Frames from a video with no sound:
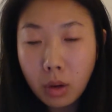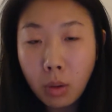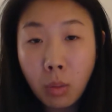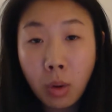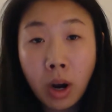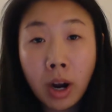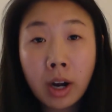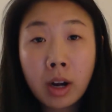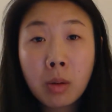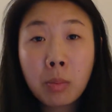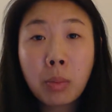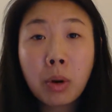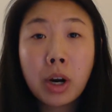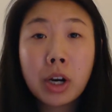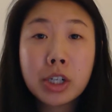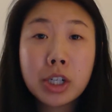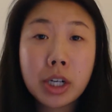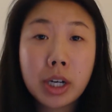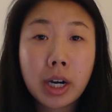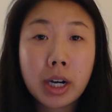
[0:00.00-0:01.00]
what kind of
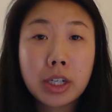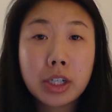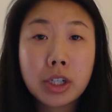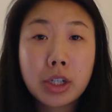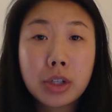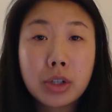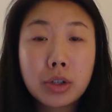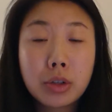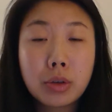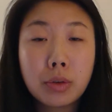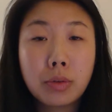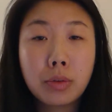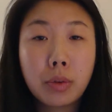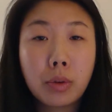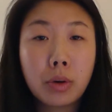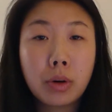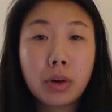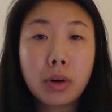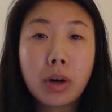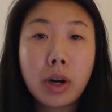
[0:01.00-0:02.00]
project I should do
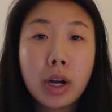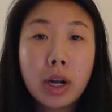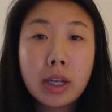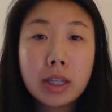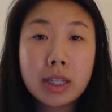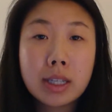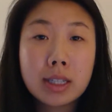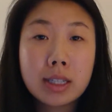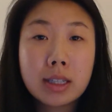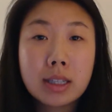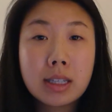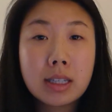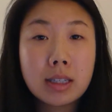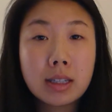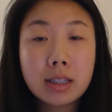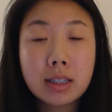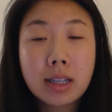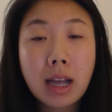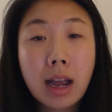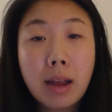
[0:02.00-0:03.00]
for these
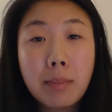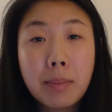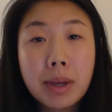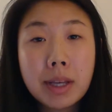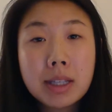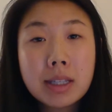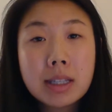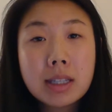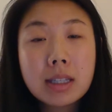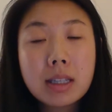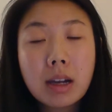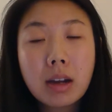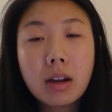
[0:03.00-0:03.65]
assignments.